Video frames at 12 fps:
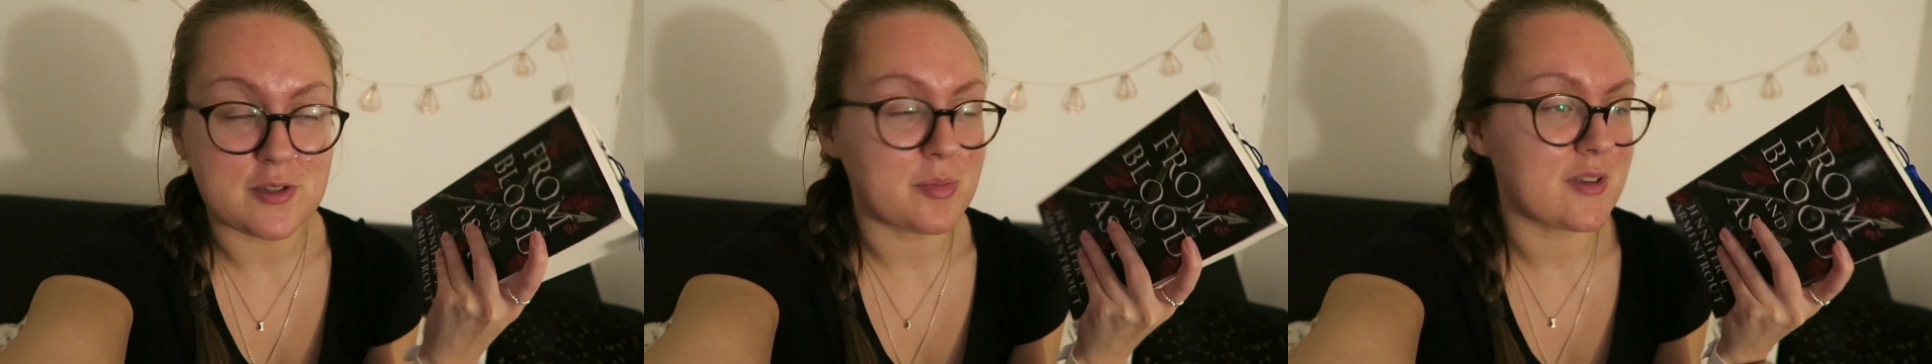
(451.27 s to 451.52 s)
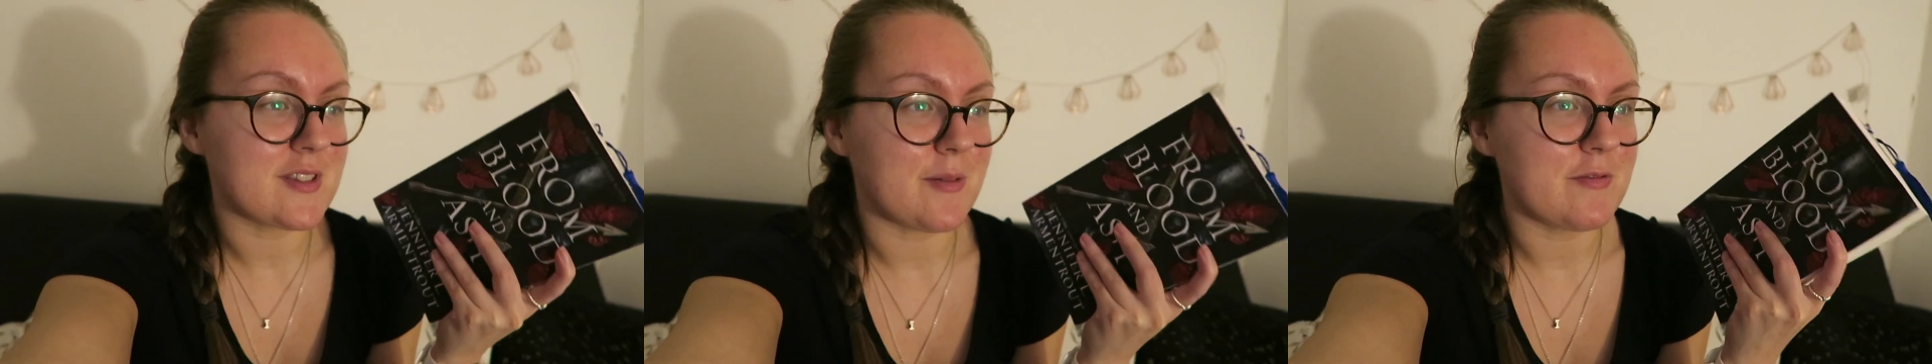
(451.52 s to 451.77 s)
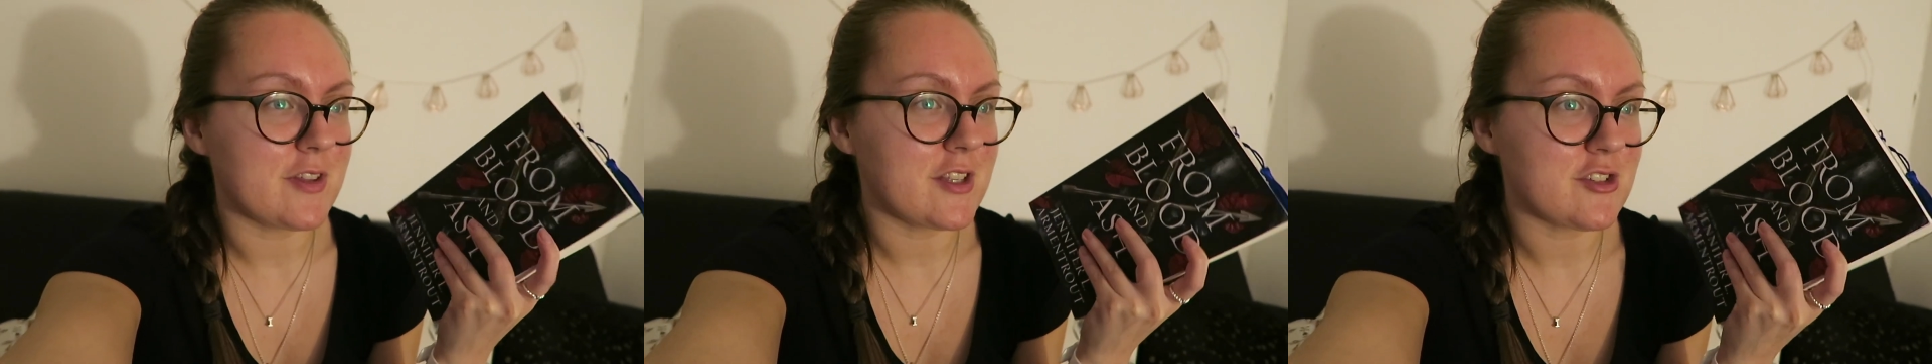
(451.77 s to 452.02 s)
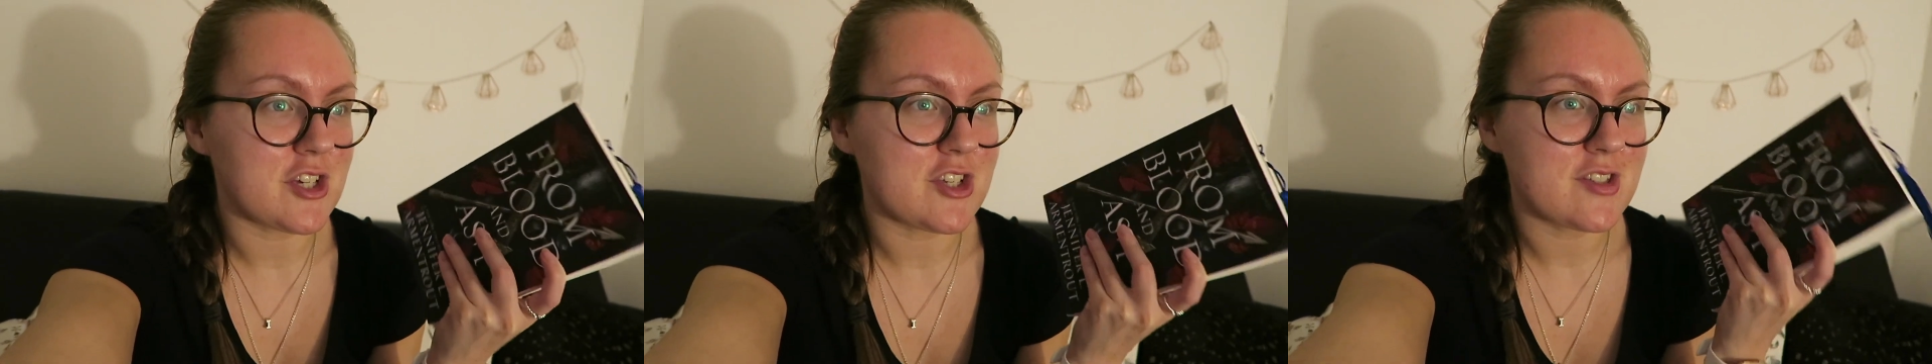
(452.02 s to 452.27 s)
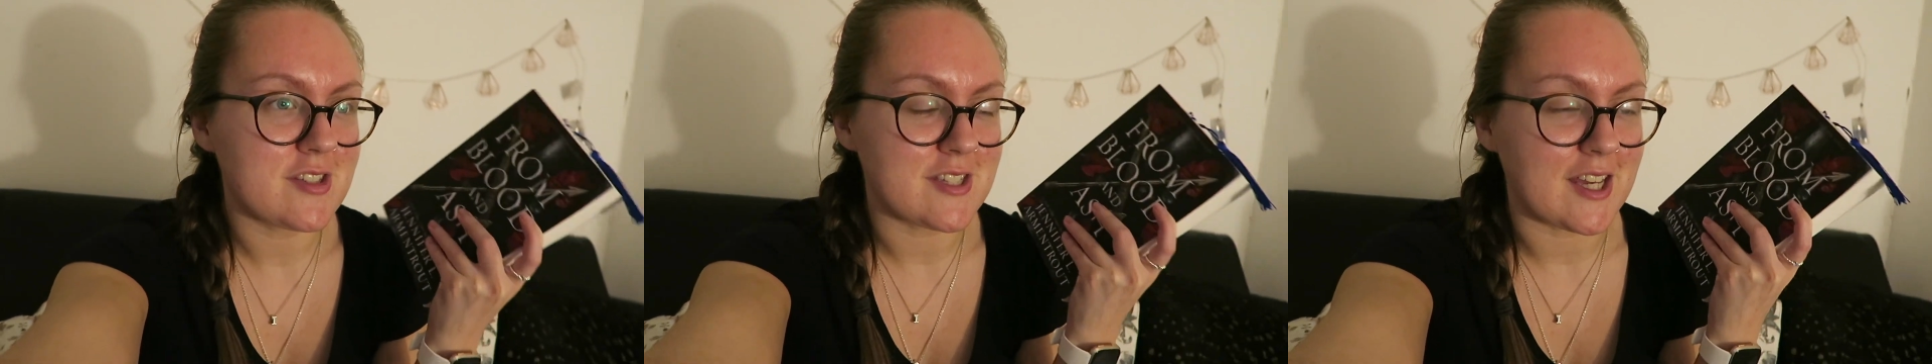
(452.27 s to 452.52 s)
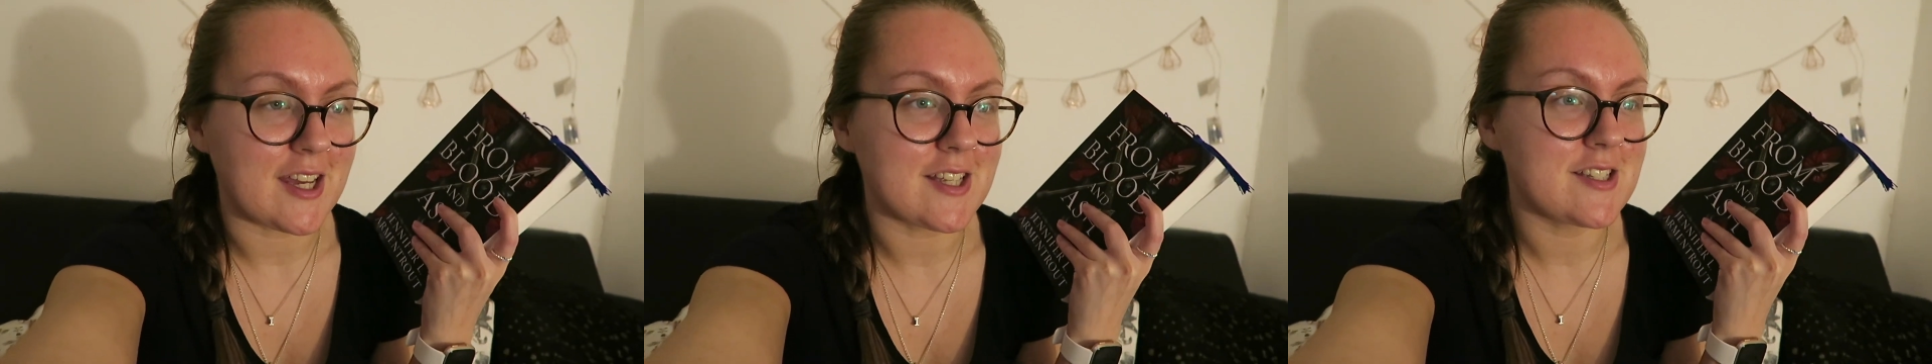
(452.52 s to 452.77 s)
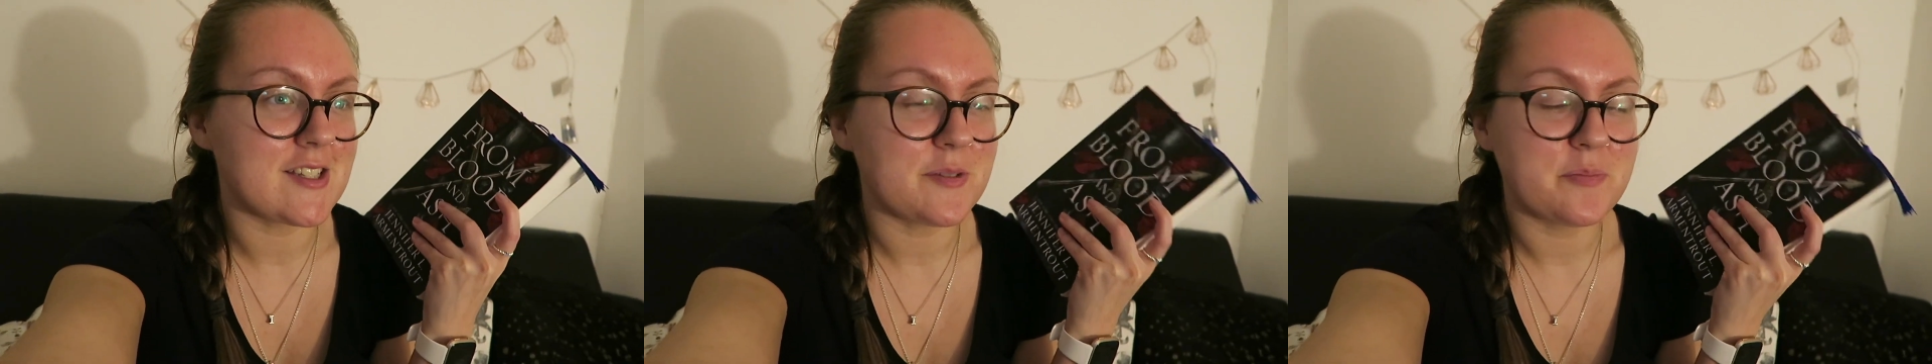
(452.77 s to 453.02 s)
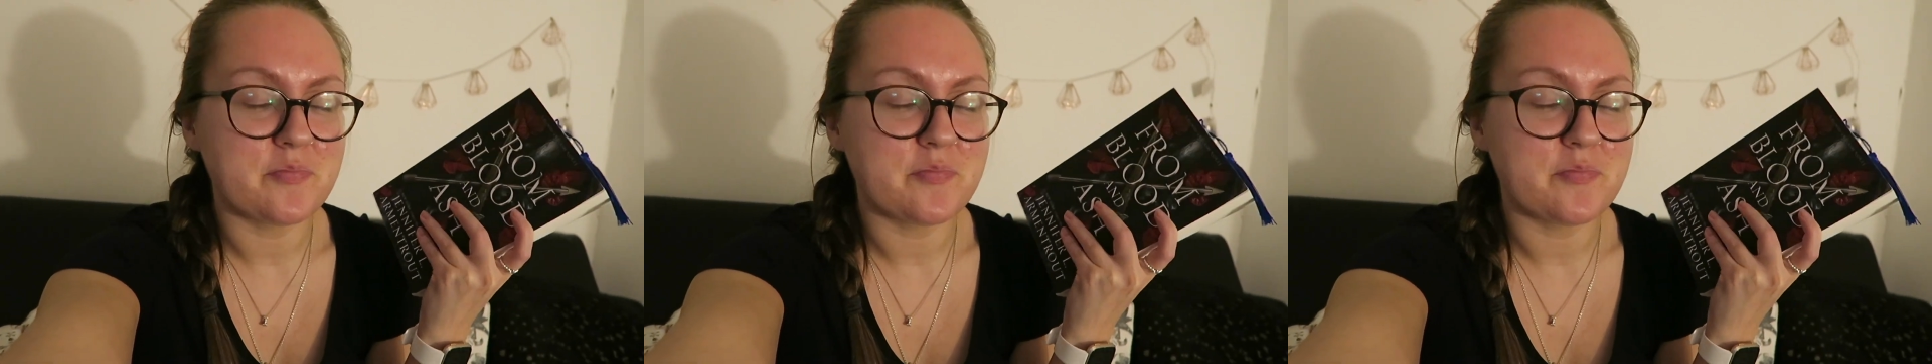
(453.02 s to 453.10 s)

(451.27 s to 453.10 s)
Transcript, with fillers: but something that she just did.